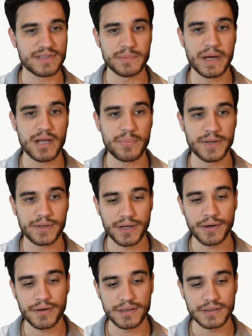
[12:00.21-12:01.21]
in my opinion,
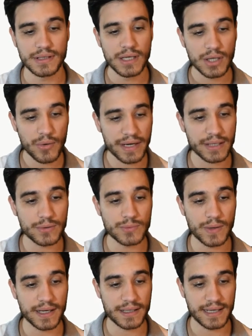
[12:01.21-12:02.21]
card. Quite a good
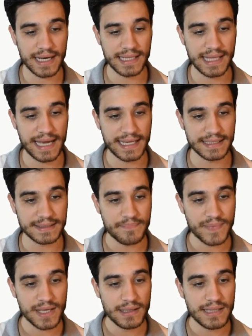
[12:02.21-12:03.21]
one. I like it.
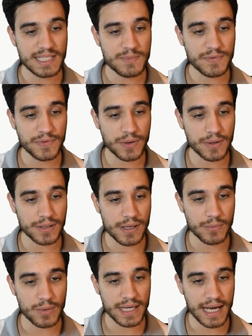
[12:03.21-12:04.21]
Let's move
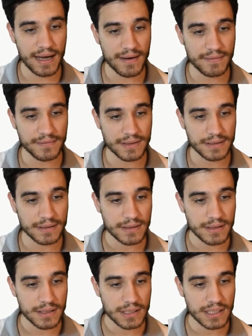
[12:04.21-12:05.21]
on. We have
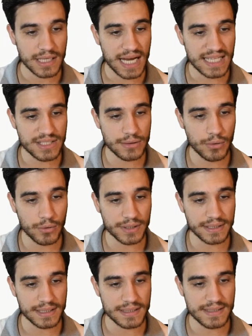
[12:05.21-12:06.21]

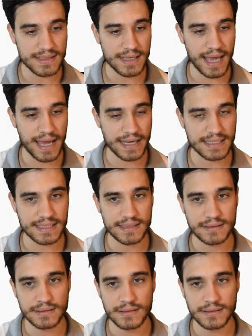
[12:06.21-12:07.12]
Guzzlord GX.